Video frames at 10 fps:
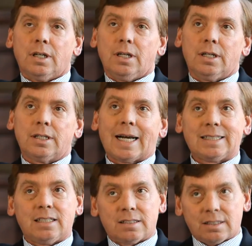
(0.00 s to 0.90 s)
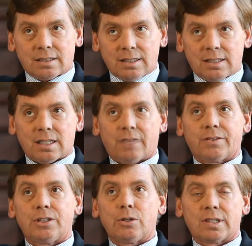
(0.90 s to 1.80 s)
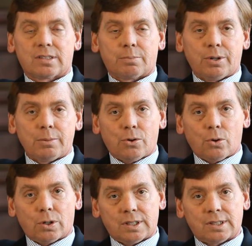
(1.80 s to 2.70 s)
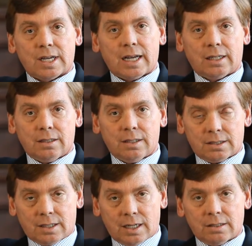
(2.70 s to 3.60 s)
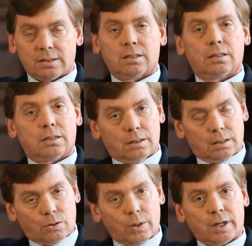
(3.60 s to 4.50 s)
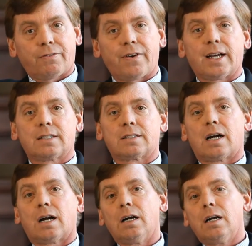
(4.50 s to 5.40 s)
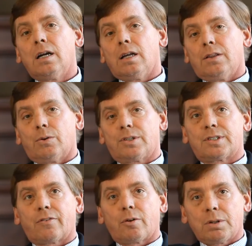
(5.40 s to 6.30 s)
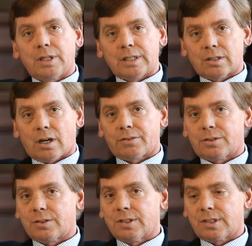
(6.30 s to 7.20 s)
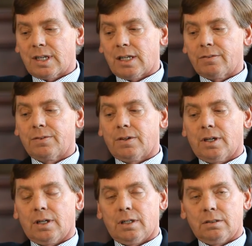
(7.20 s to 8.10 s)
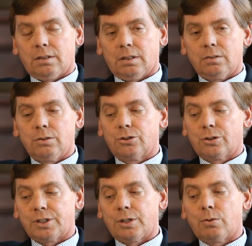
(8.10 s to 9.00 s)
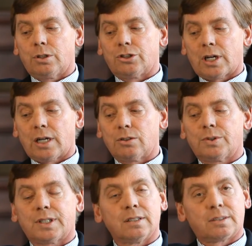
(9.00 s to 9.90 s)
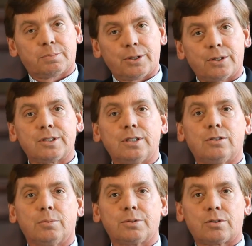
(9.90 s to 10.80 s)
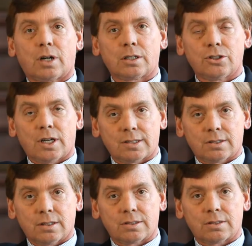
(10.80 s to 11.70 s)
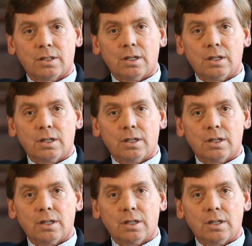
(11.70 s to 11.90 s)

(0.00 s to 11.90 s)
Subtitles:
In 1967, the U.S. Supreme Court decided this case. The quick facts are there were several police officers in the state of New Jersey who were charged with conspiracy to obstruct justice.